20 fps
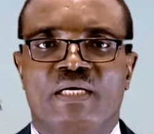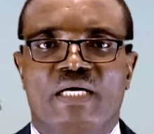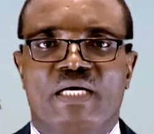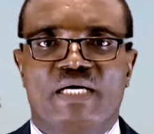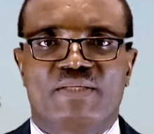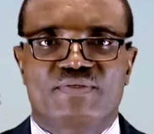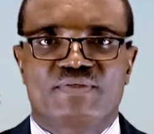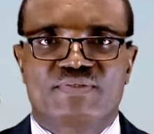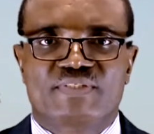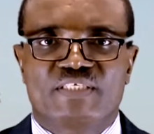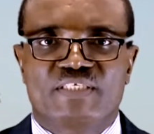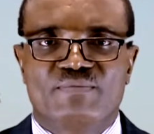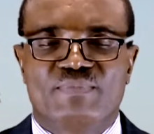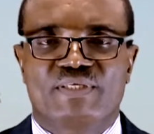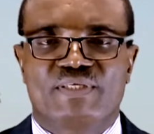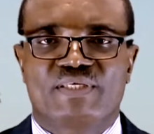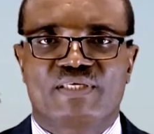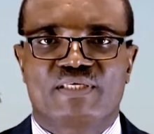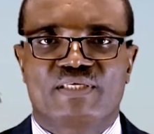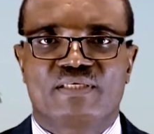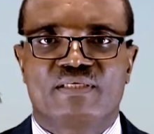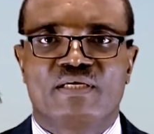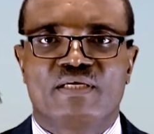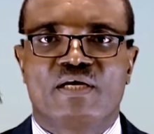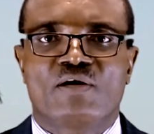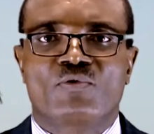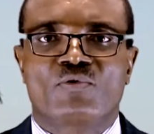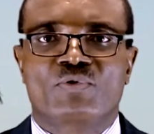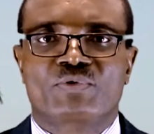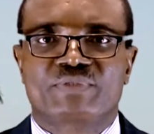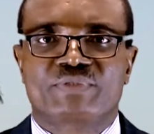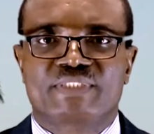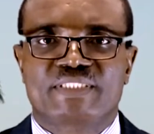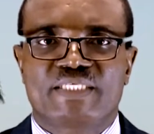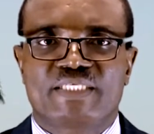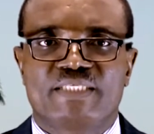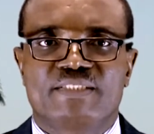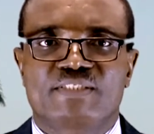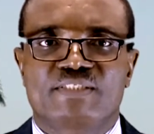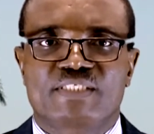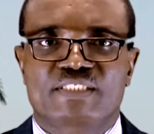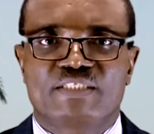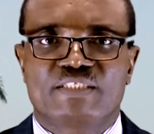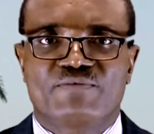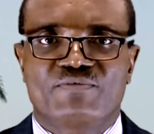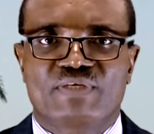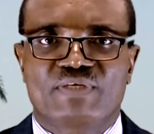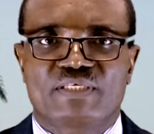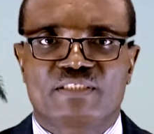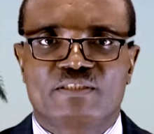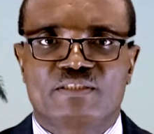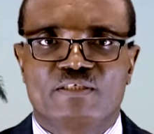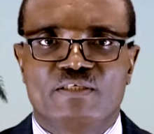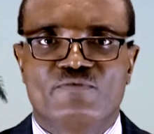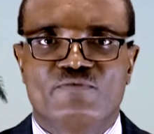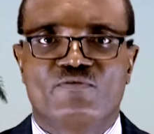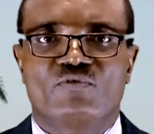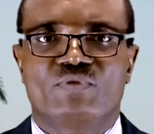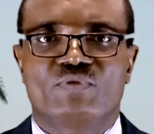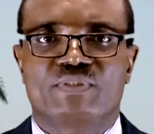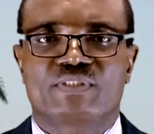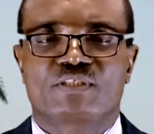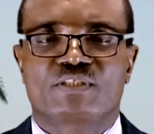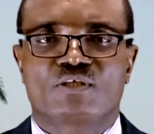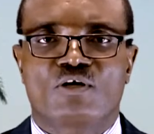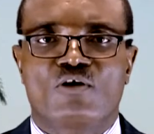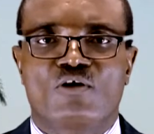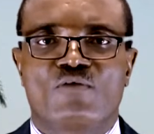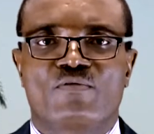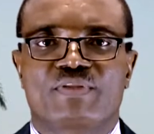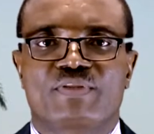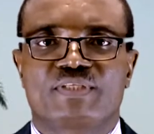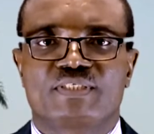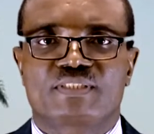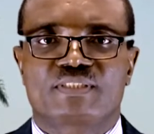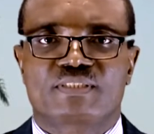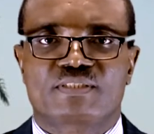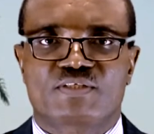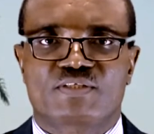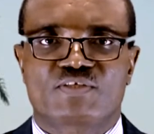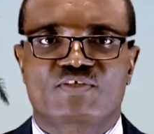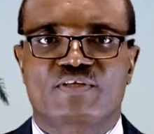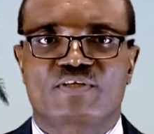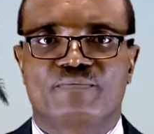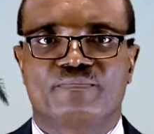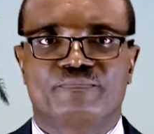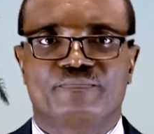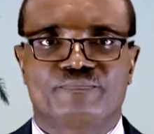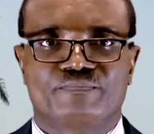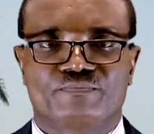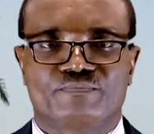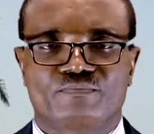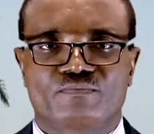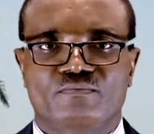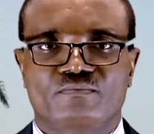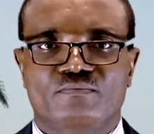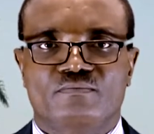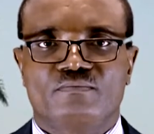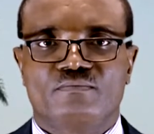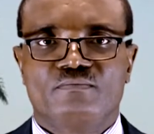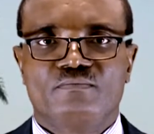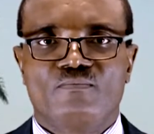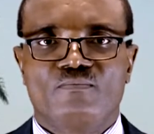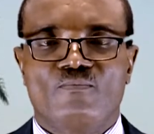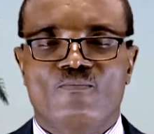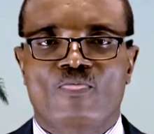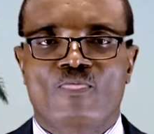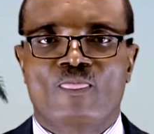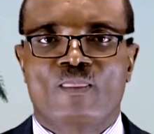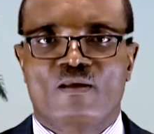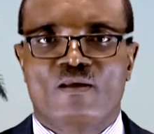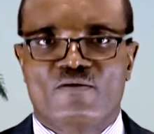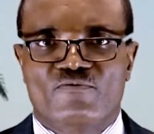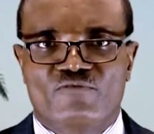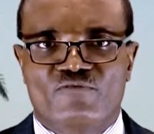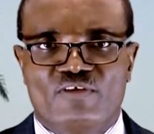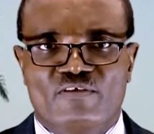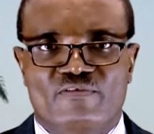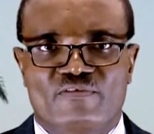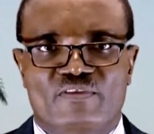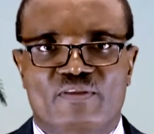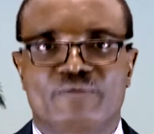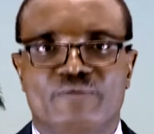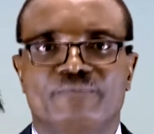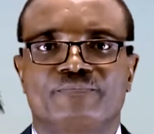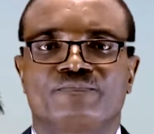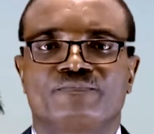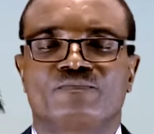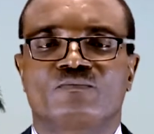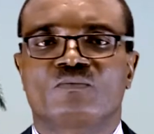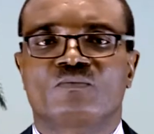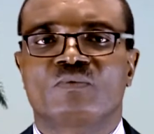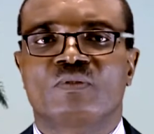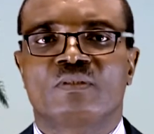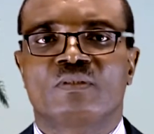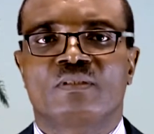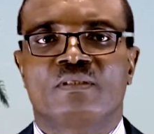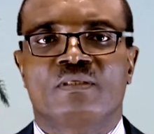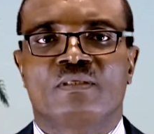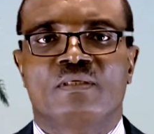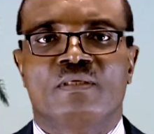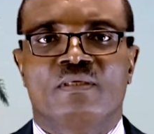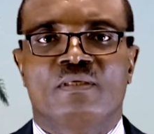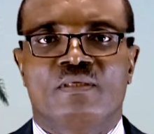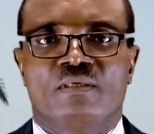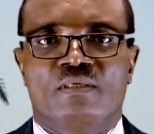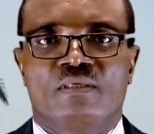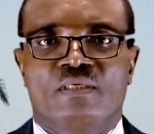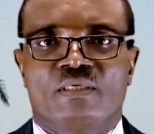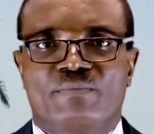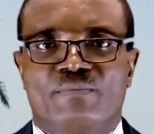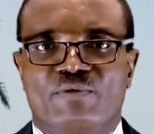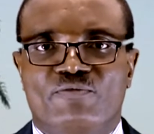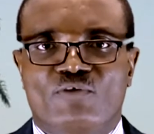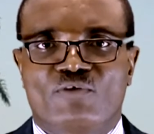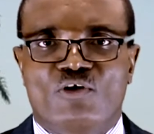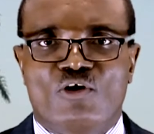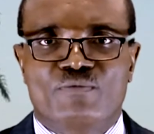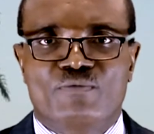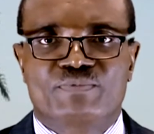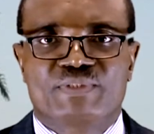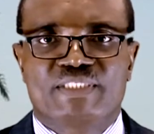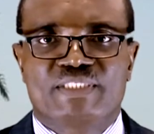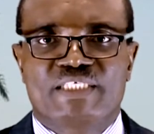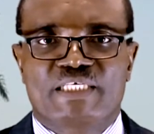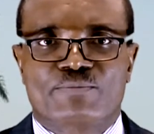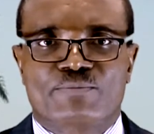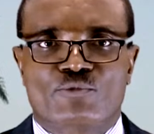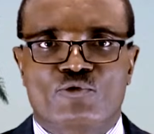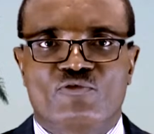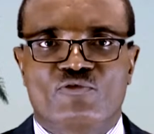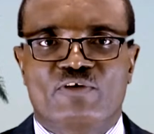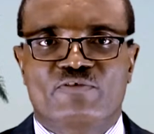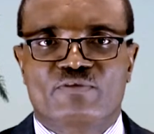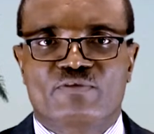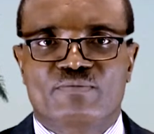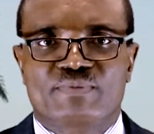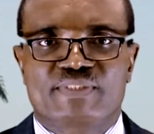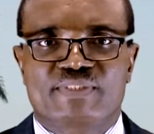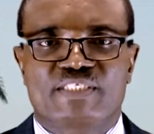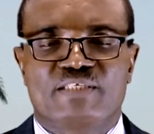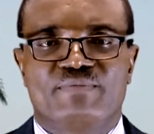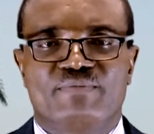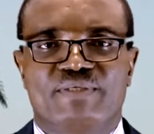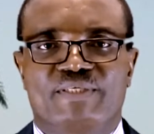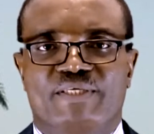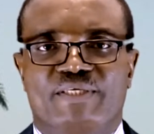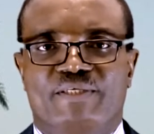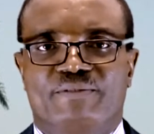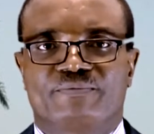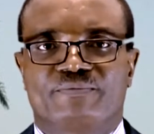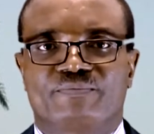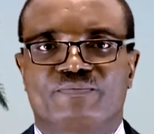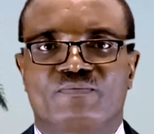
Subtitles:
and the CBK will retain significant influence over this system. Fifth, before obtaining approval from the CBK,